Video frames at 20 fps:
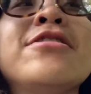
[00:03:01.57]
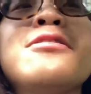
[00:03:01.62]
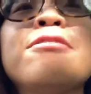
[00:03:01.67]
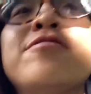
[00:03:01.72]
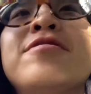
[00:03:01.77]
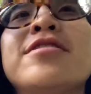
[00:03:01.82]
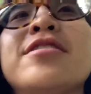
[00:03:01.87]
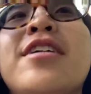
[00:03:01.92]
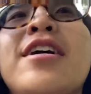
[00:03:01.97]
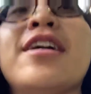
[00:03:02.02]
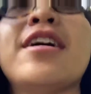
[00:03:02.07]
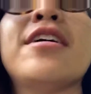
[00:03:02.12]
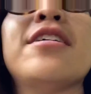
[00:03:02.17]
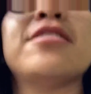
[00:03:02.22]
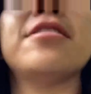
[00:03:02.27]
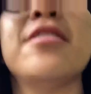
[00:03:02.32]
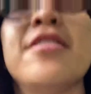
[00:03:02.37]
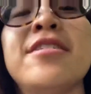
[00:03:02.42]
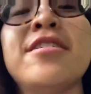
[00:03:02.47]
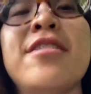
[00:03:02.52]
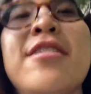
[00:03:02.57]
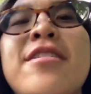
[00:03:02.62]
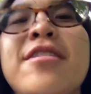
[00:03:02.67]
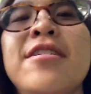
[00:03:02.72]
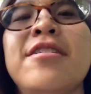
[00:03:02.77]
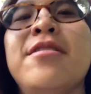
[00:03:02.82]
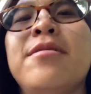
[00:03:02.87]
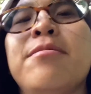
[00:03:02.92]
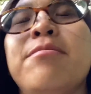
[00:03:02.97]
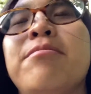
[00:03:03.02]
which I
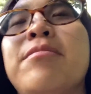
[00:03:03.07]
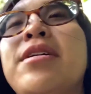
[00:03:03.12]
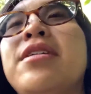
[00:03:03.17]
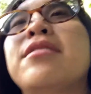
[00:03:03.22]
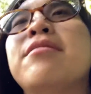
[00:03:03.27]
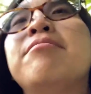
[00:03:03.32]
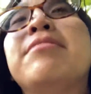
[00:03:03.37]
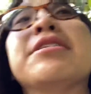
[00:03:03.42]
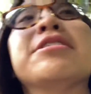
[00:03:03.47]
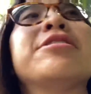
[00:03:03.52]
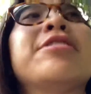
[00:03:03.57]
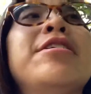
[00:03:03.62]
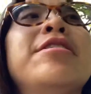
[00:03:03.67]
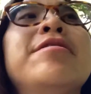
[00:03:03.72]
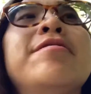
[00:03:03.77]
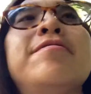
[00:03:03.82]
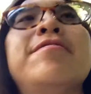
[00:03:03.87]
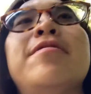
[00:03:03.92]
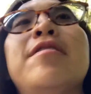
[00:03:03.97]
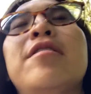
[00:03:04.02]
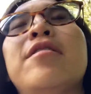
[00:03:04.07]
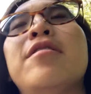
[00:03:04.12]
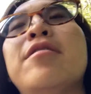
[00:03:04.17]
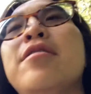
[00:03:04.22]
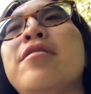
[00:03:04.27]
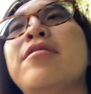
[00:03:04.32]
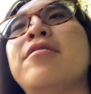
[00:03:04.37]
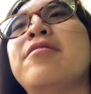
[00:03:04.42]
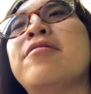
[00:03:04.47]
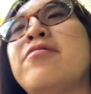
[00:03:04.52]
make myself
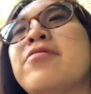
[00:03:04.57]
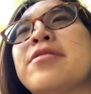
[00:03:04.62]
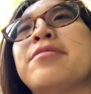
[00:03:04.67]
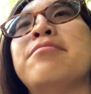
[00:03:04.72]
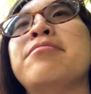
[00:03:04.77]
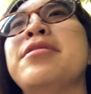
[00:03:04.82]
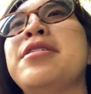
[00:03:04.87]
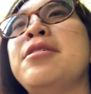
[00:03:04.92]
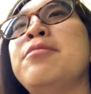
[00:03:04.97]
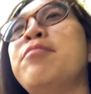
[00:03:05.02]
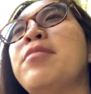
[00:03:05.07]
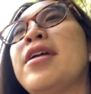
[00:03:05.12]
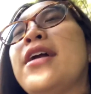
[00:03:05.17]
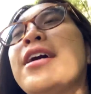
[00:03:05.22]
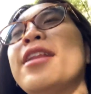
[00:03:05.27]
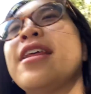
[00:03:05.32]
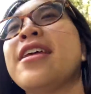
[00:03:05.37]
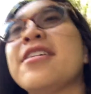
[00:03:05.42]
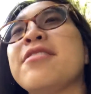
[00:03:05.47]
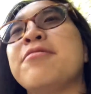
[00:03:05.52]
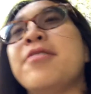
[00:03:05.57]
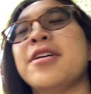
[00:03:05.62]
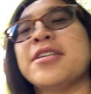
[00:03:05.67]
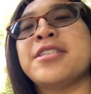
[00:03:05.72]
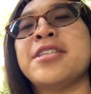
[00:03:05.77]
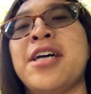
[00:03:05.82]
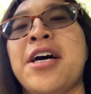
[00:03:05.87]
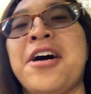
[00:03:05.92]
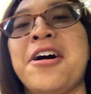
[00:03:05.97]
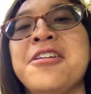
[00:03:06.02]
for me, but I like watching
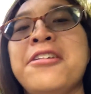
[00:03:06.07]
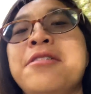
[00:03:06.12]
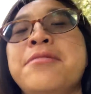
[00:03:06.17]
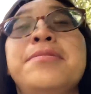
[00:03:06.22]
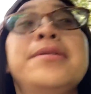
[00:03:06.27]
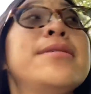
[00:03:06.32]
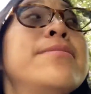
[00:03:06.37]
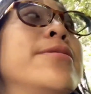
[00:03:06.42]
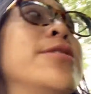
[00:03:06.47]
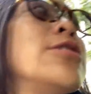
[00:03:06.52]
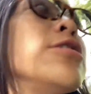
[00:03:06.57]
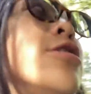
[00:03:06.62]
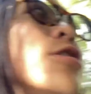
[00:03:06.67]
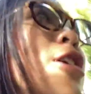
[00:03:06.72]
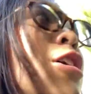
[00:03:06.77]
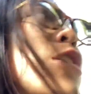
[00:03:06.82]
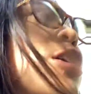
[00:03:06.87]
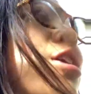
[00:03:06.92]
other people's day in the